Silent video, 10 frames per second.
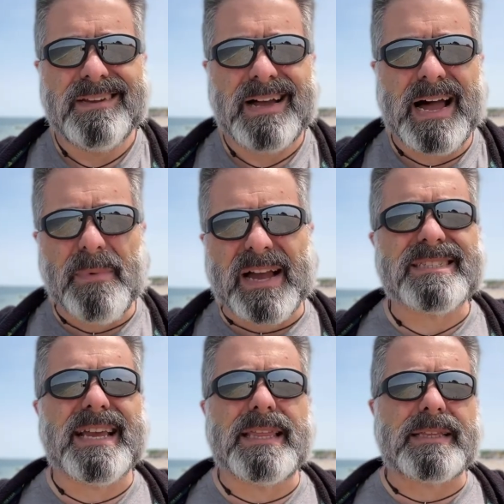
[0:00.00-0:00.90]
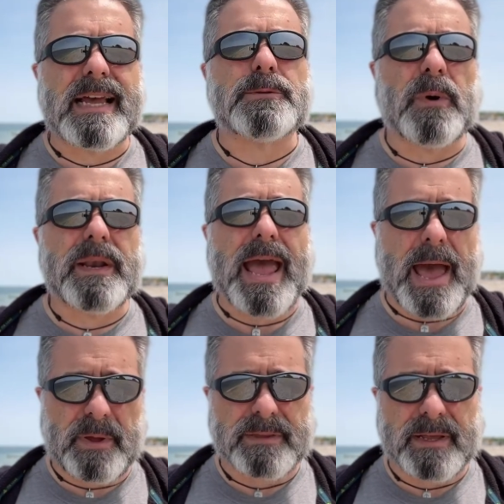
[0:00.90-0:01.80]
I might say that that's one
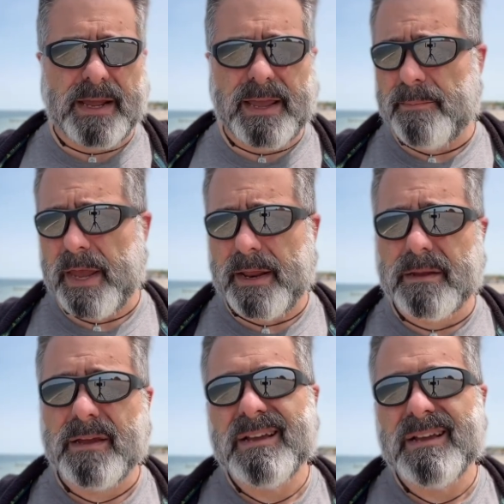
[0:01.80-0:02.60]
habit that I am in